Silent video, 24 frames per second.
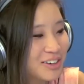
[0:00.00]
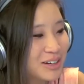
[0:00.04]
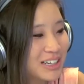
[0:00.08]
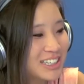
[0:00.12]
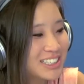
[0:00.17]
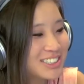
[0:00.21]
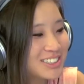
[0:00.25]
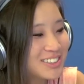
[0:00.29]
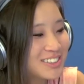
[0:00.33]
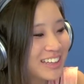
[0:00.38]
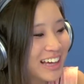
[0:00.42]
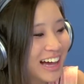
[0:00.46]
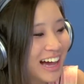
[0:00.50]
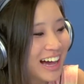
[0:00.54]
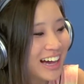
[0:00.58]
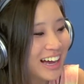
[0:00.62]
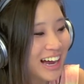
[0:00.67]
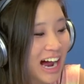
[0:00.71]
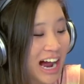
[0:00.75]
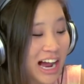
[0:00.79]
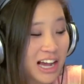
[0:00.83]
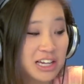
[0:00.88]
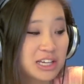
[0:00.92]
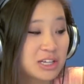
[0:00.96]
do I do that?
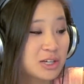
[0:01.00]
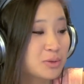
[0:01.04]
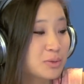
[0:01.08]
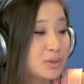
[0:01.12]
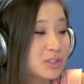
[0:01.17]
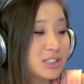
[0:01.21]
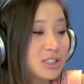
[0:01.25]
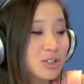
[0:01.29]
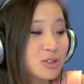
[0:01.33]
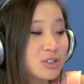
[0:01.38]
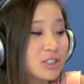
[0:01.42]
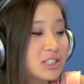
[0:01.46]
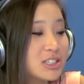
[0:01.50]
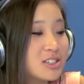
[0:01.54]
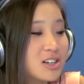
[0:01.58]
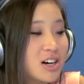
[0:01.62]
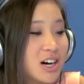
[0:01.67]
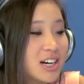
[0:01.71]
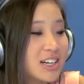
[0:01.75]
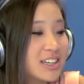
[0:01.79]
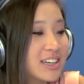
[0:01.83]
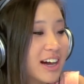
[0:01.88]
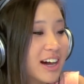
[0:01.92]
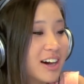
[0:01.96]
I, he would totally
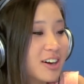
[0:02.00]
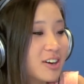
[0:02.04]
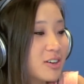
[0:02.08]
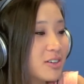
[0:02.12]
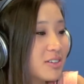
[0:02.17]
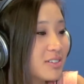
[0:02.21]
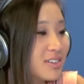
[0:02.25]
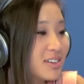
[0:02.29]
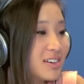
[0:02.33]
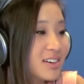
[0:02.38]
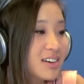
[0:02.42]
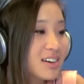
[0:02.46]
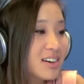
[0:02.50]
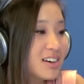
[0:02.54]
knock out.